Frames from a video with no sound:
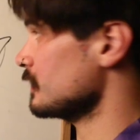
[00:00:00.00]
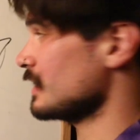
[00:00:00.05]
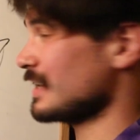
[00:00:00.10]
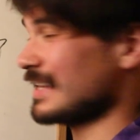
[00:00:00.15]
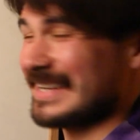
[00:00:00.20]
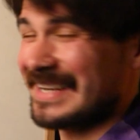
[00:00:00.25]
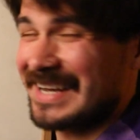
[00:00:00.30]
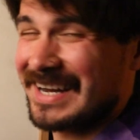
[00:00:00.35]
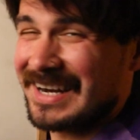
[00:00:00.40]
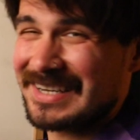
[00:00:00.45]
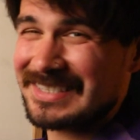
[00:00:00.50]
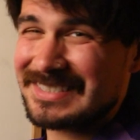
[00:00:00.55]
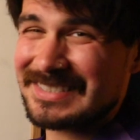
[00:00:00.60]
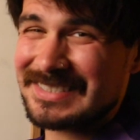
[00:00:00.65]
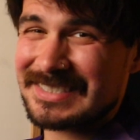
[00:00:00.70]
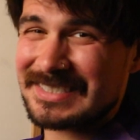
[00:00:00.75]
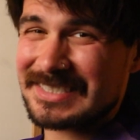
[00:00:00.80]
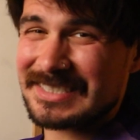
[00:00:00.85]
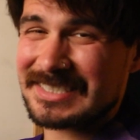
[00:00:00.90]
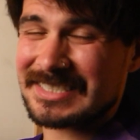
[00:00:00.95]
An
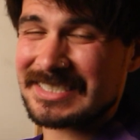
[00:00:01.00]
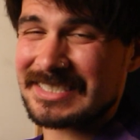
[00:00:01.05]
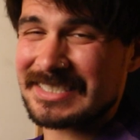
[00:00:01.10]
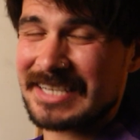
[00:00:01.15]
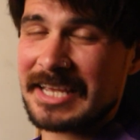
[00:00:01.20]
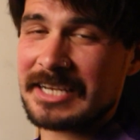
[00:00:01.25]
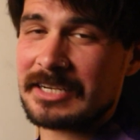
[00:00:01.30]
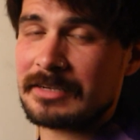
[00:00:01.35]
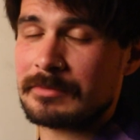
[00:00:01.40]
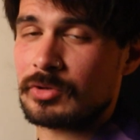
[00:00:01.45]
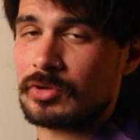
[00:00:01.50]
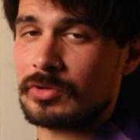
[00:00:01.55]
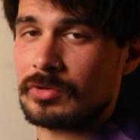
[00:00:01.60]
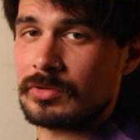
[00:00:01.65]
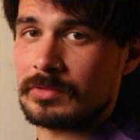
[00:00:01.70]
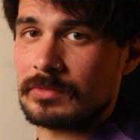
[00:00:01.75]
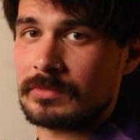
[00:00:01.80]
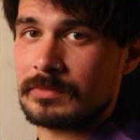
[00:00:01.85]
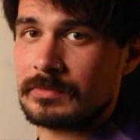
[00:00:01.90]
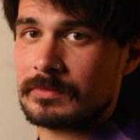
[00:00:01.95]

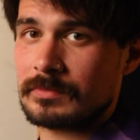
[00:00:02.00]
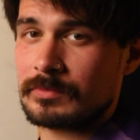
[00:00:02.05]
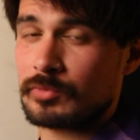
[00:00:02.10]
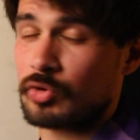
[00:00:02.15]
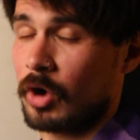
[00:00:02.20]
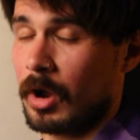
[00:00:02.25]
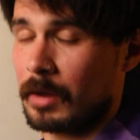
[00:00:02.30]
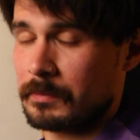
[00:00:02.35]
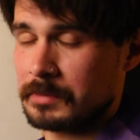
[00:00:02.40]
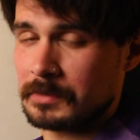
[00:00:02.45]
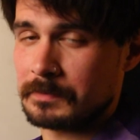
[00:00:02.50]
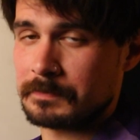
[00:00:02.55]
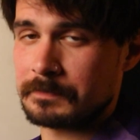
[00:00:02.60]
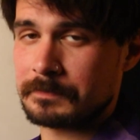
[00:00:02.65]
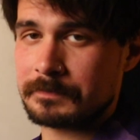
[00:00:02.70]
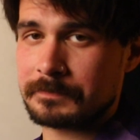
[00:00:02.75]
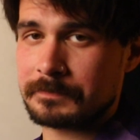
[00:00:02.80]
unsustainable problem.